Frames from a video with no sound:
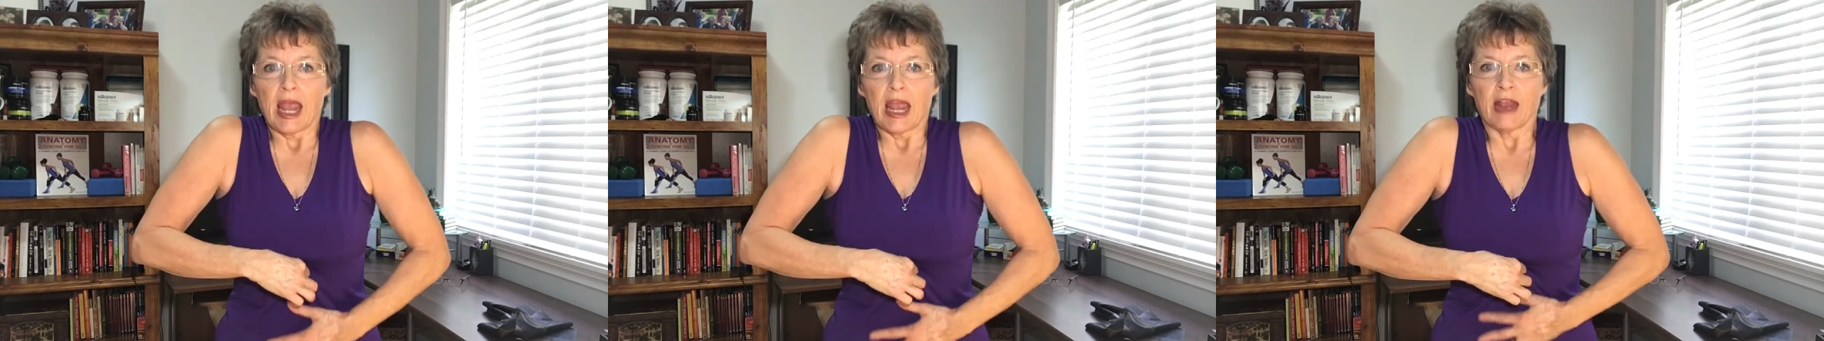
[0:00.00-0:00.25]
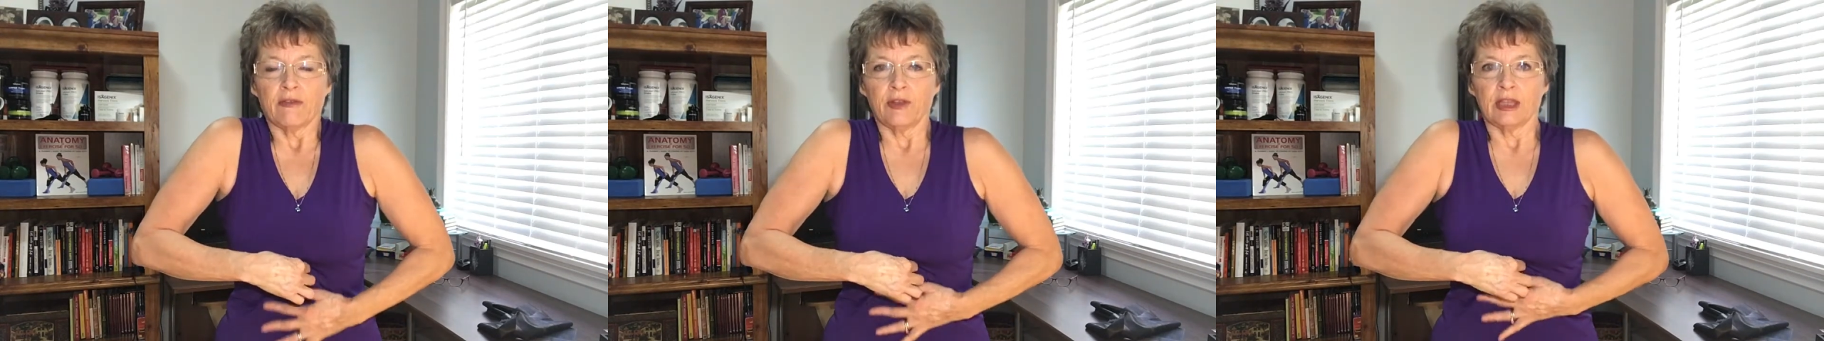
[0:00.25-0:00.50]

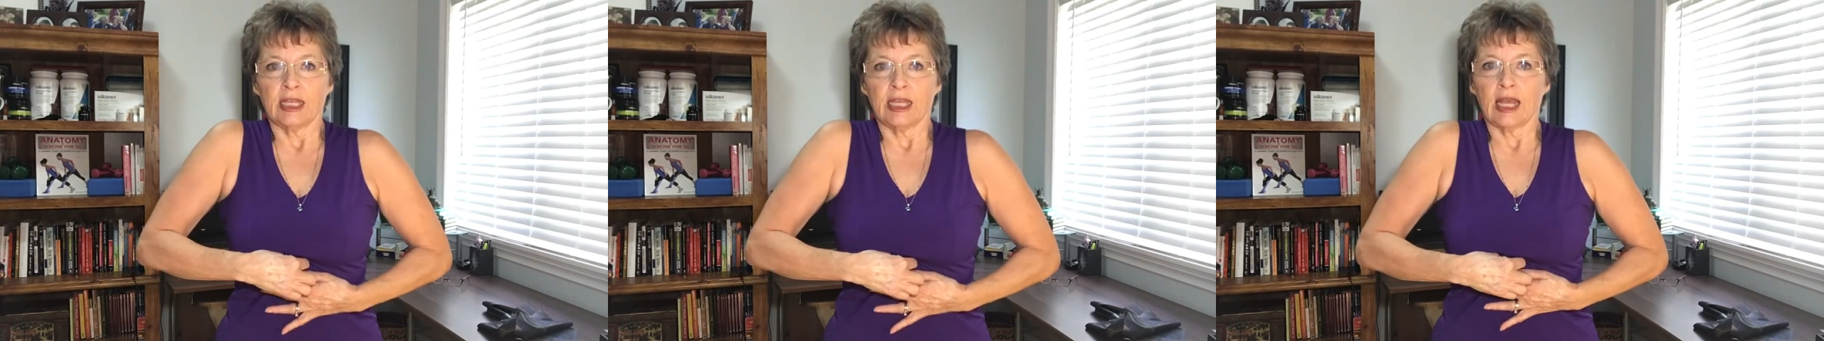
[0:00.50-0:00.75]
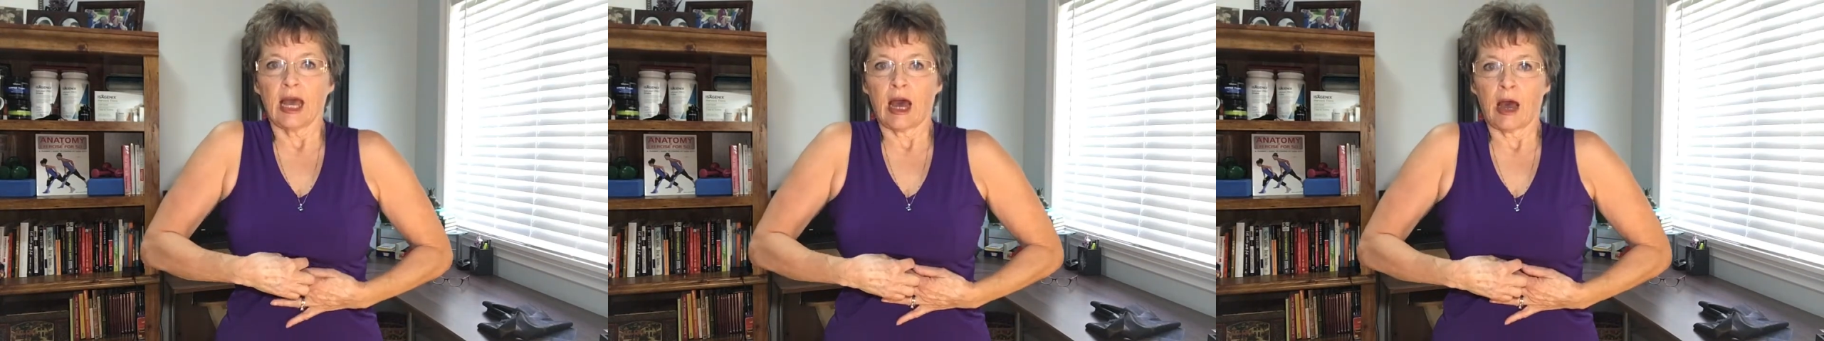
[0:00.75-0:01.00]

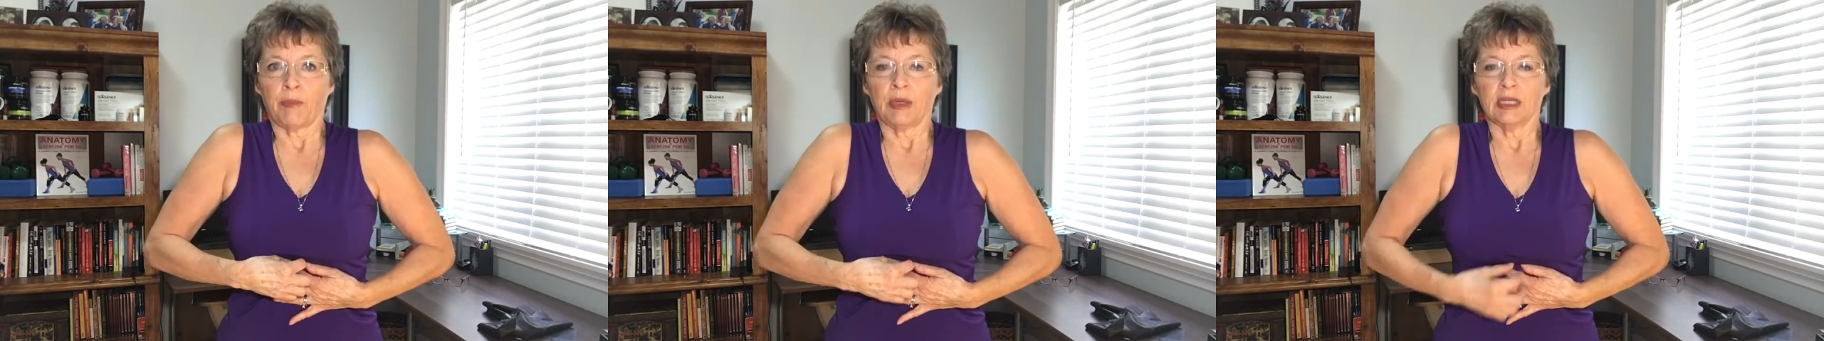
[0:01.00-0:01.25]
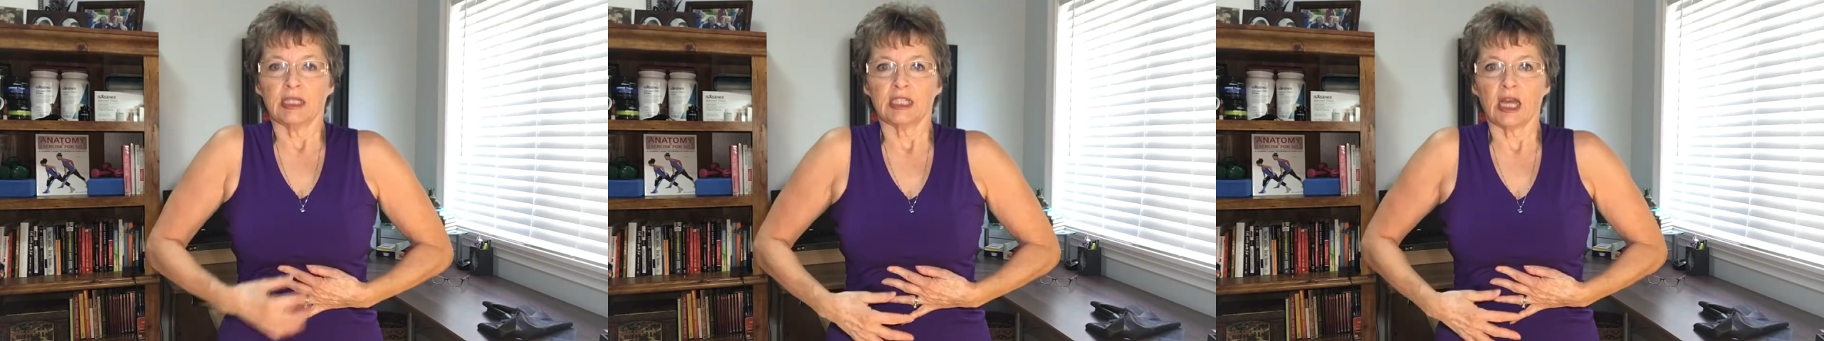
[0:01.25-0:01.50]
everything up
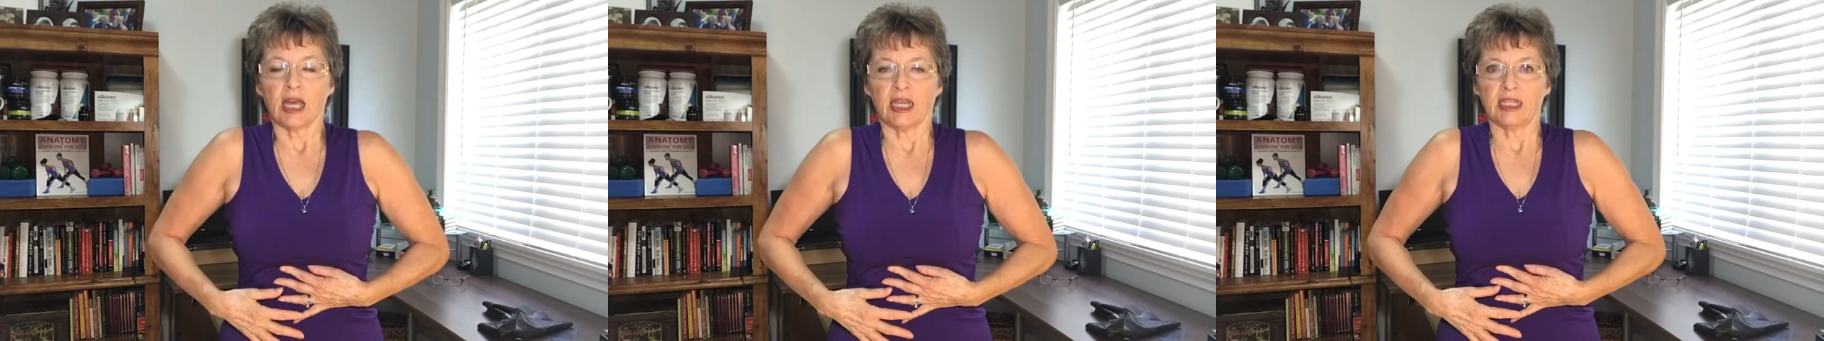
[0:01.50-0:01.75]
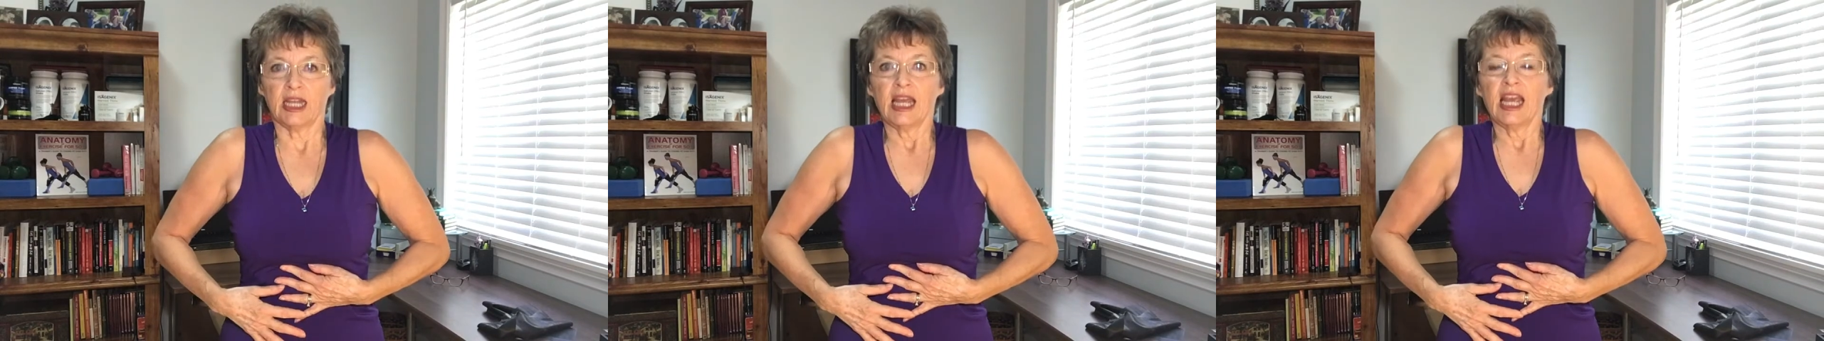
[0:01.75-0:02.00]

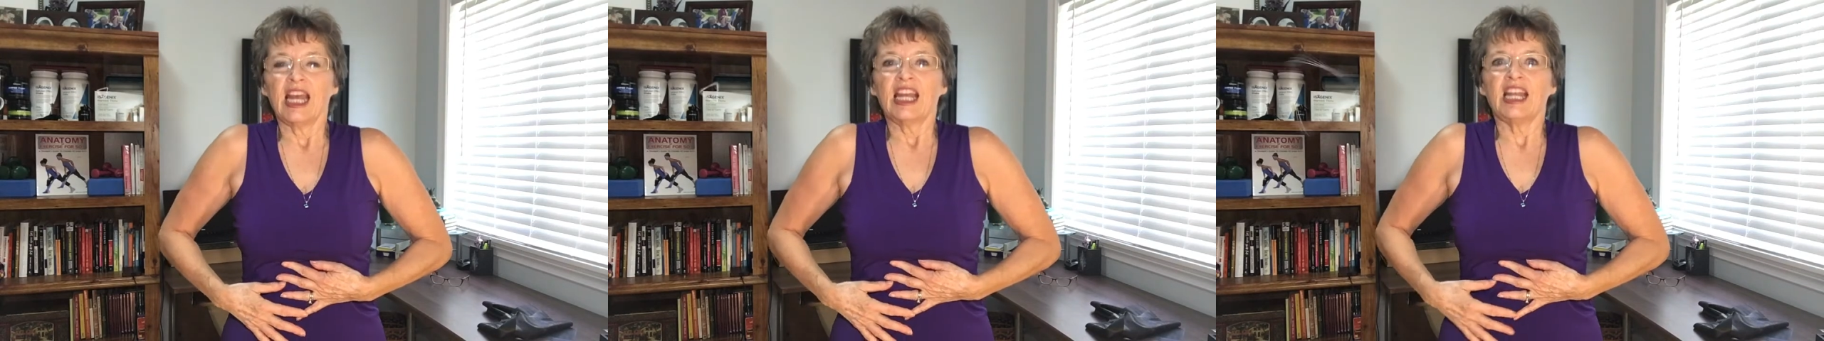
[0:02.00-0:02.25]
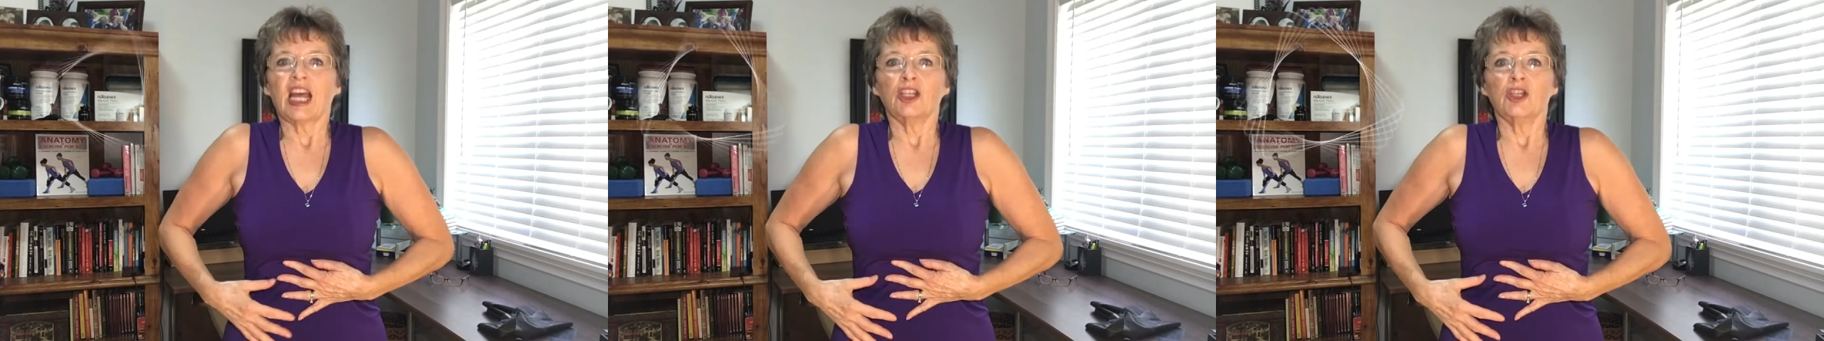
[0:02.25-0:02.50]
tight.
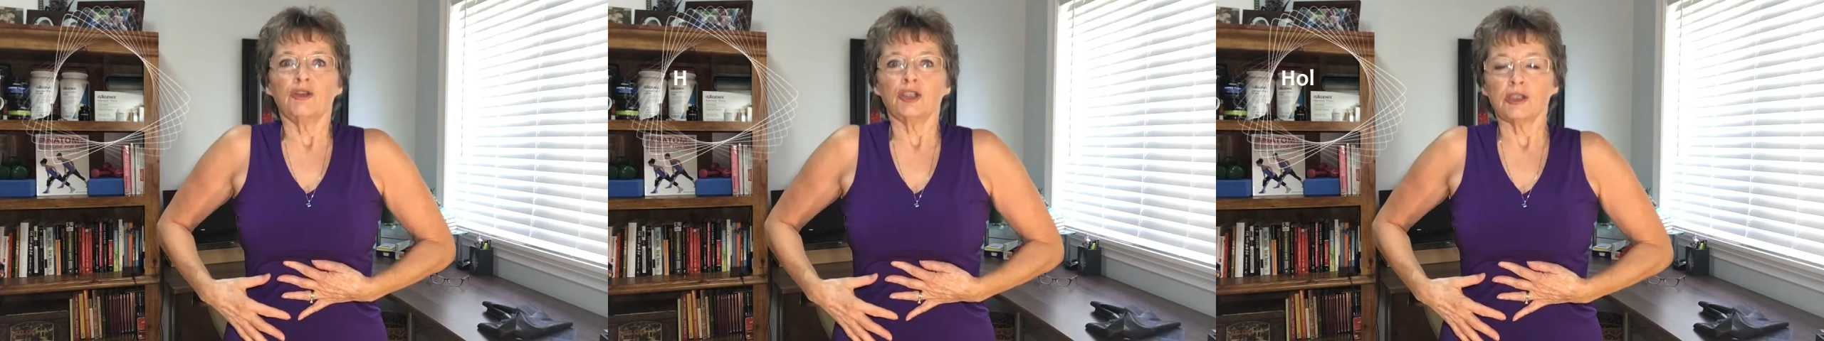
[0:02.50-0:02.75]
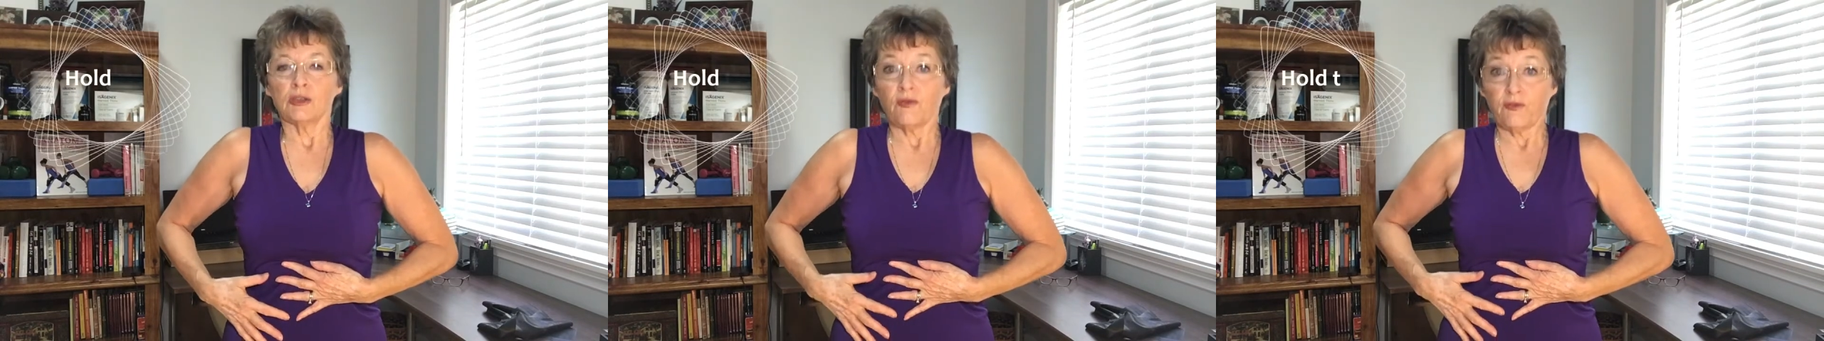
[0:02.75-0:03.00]
Now you
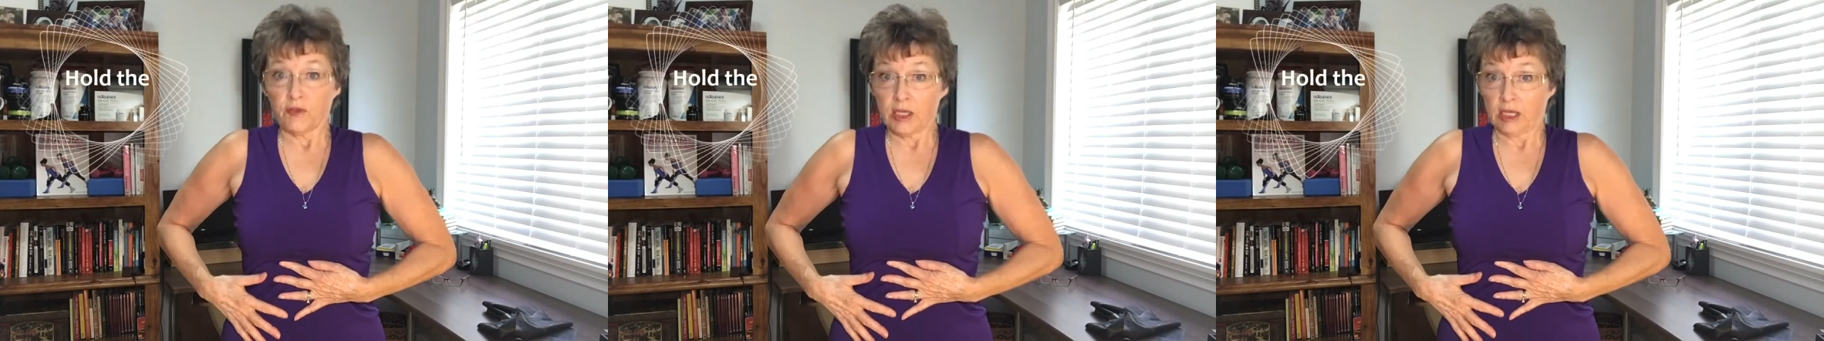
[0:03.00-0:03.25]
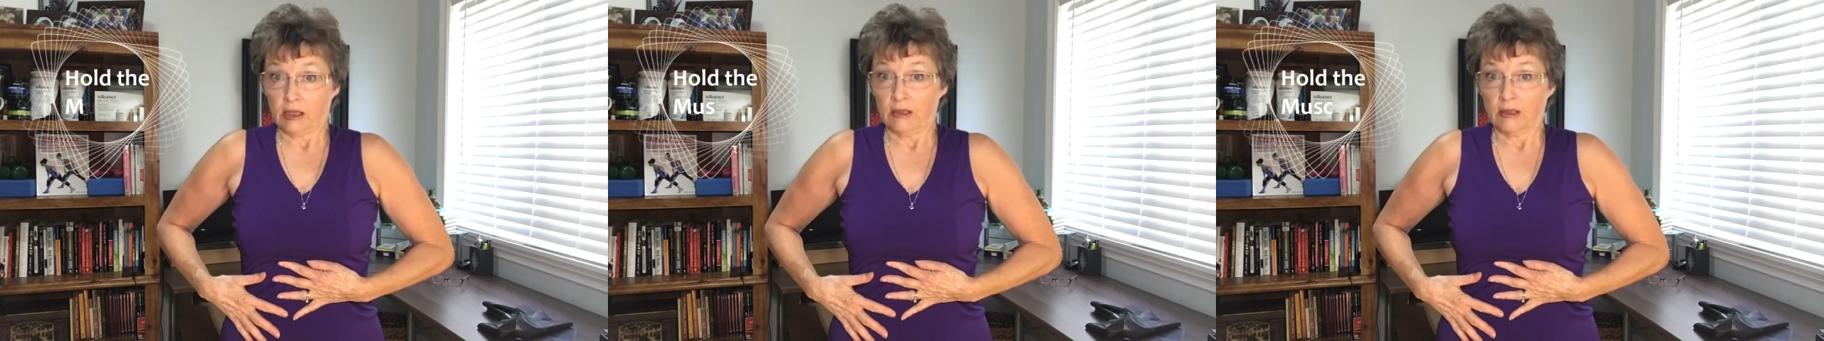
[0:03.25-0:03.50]
should
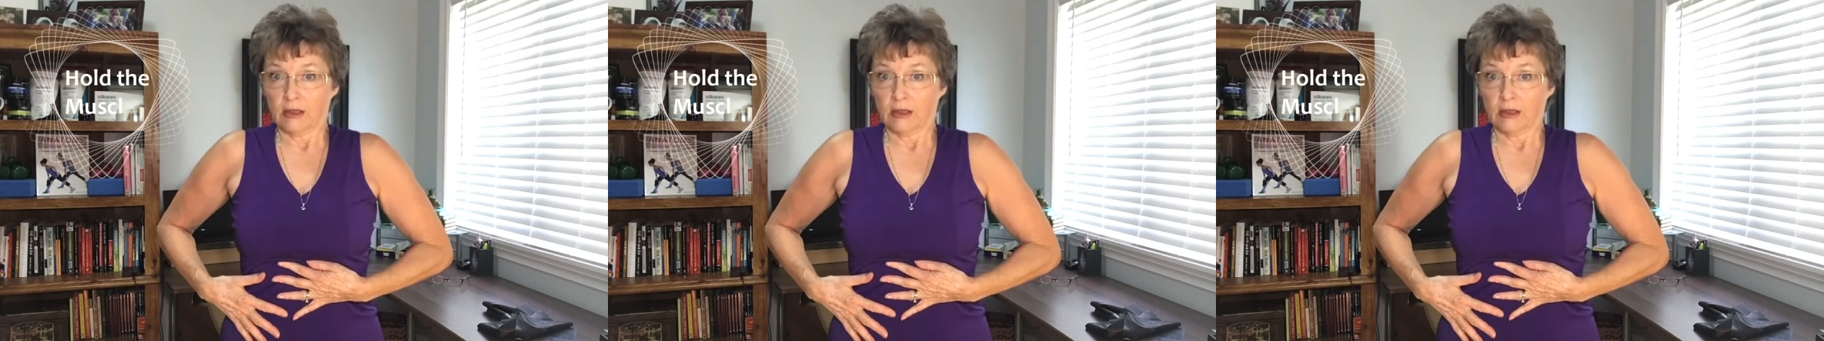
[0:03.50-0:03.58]
feel